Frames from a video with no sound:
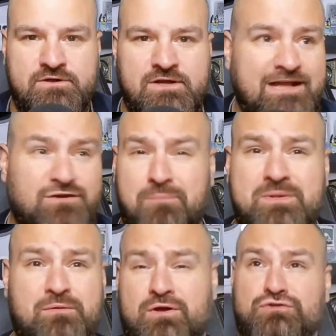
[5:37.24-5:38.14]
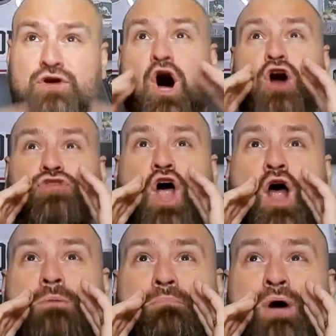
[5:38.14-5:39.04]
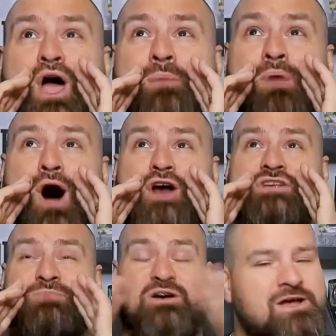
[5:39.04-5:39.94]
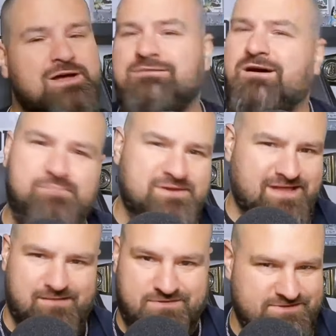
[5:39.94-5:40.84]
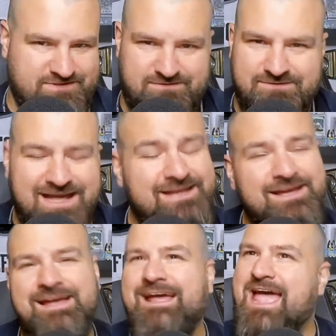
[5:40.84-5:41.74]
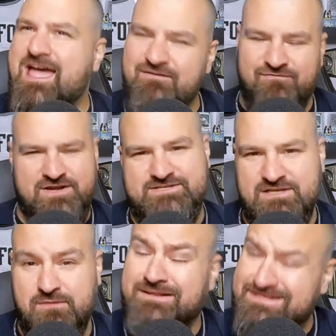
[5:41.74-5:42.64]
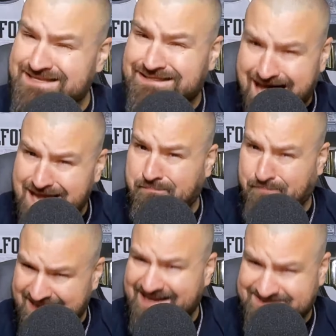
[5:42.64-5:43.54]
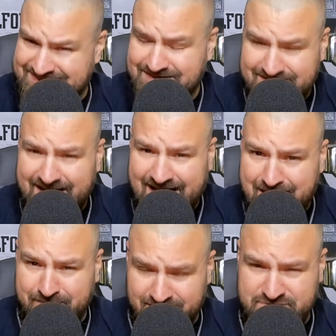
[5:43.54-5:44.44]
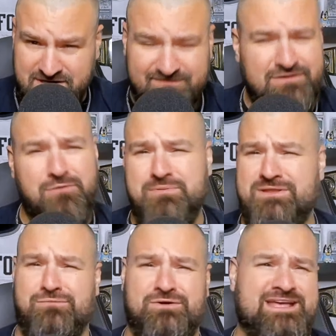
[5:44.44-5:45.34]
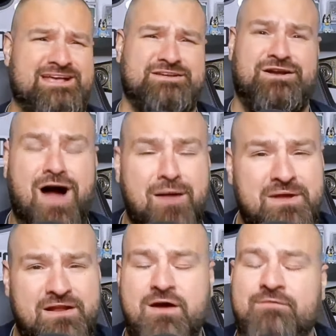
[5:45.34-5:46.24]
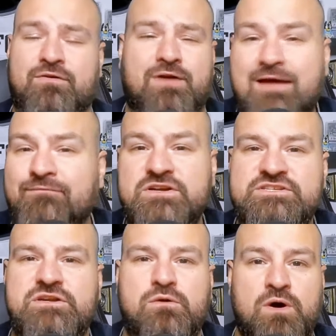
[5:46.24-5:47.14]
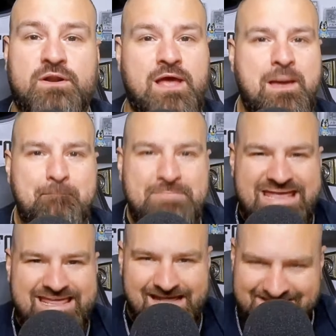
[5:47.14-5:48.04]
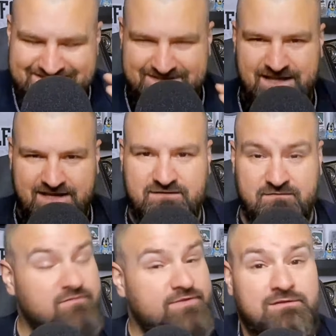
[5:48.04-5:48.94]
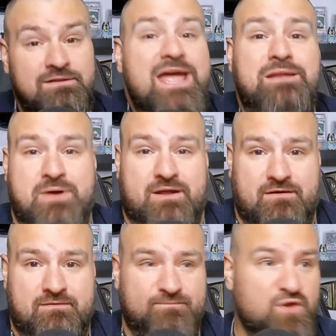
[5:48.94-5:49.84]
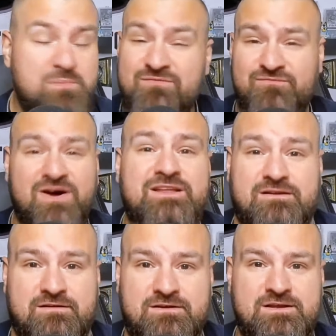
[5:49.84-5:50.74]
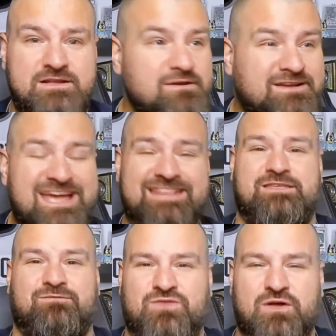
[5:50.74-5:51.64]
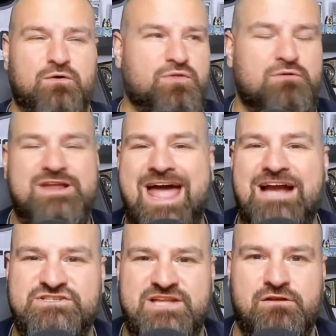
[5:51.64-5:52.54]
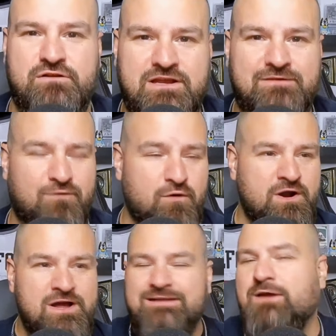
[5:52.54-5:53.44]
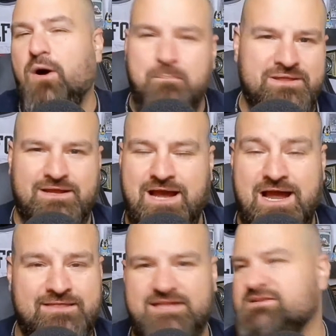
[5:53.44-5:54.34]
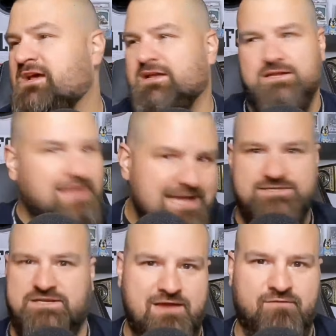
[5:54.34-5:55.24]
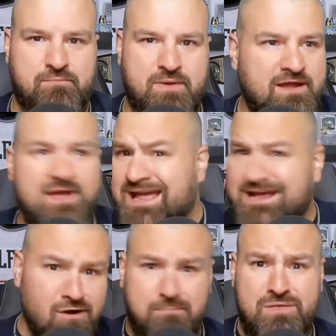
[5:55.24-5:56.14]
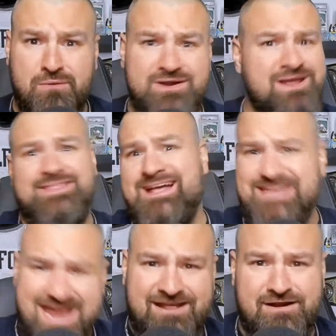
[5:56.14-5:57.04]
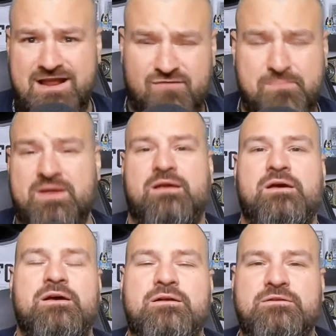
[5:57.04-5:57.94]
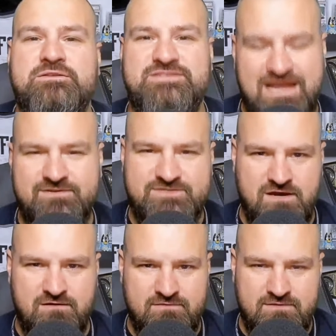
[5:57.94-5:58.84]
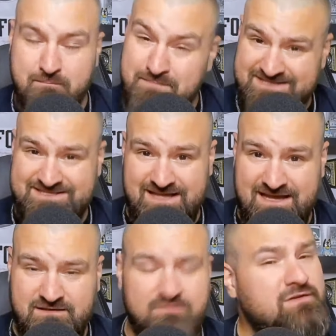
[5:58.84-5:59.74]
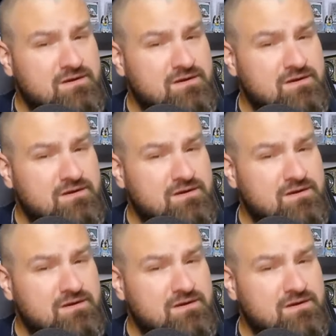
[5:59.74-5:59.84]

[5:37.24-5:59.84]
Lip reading: And don't be the one who's, oh, terrible pick, boss, but don't be that person, okay? Every single pick. There's a lot of picks that happen on draft day. Don't be the one that has a comment for every single one. Be selective. They'll land better. They'll be funnier. You'll get the reaction that you're looking for. Don't be the guy that's glazing every pick, and don't be the one that's hating on every pick. Stay in the zone. Be selective.